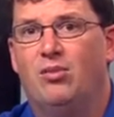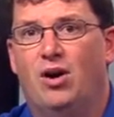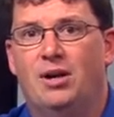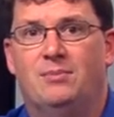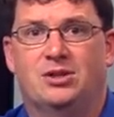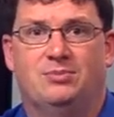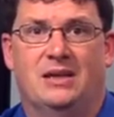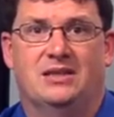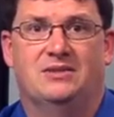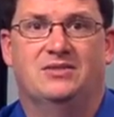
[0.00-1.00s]
broad
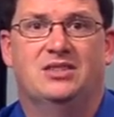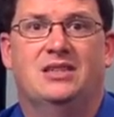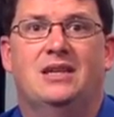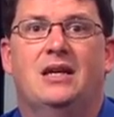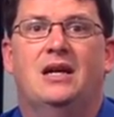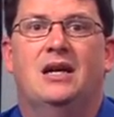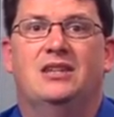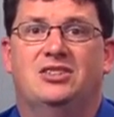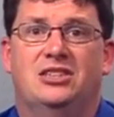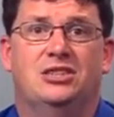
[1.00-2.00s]
perspectives,
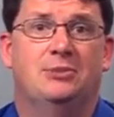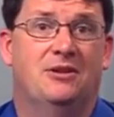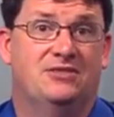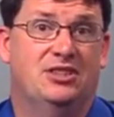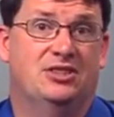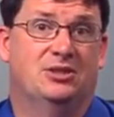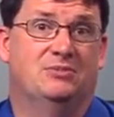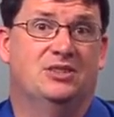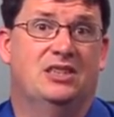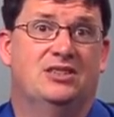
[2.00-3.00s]
a system of
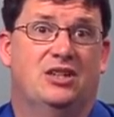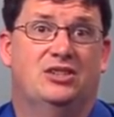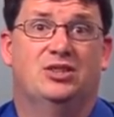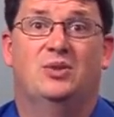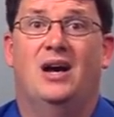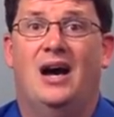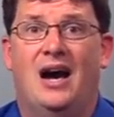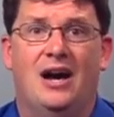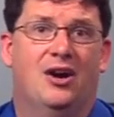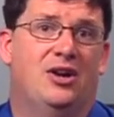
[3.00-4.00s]
systems is also a
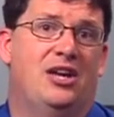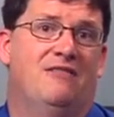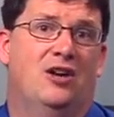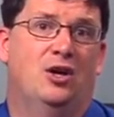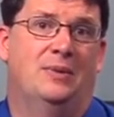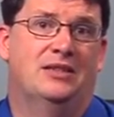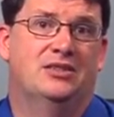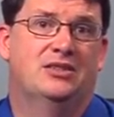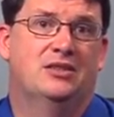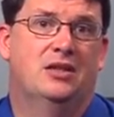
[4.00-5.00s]
hierarchy of
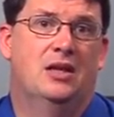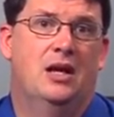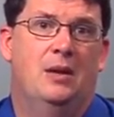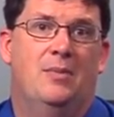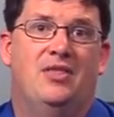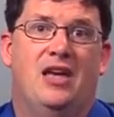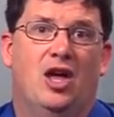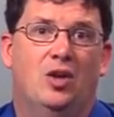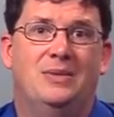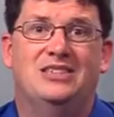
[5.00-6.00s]
elements, but the
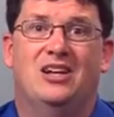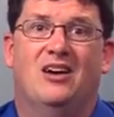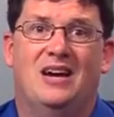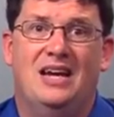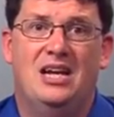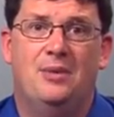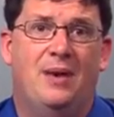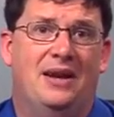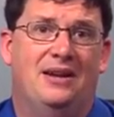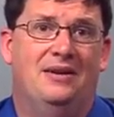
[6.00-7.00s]
elements are
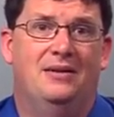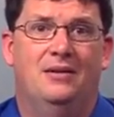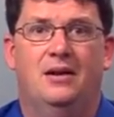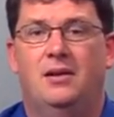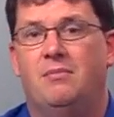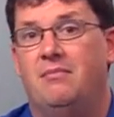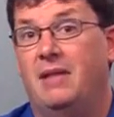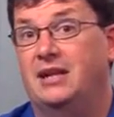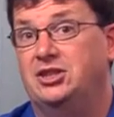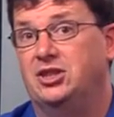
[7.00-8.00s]
independent,
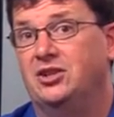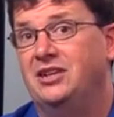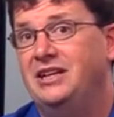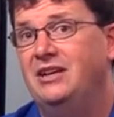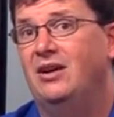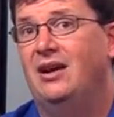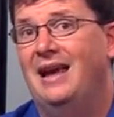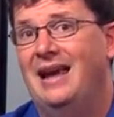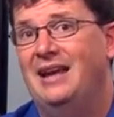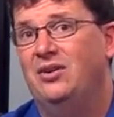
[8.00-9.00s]
managerially
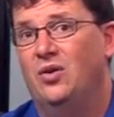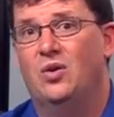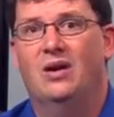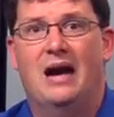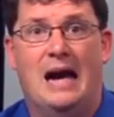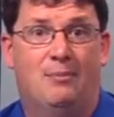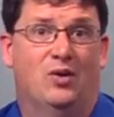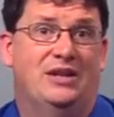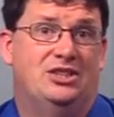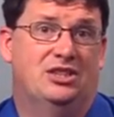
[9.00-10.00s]
and or
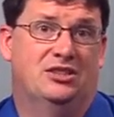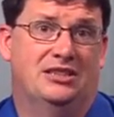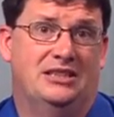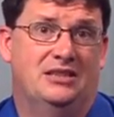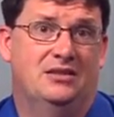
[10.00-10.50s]
operationally.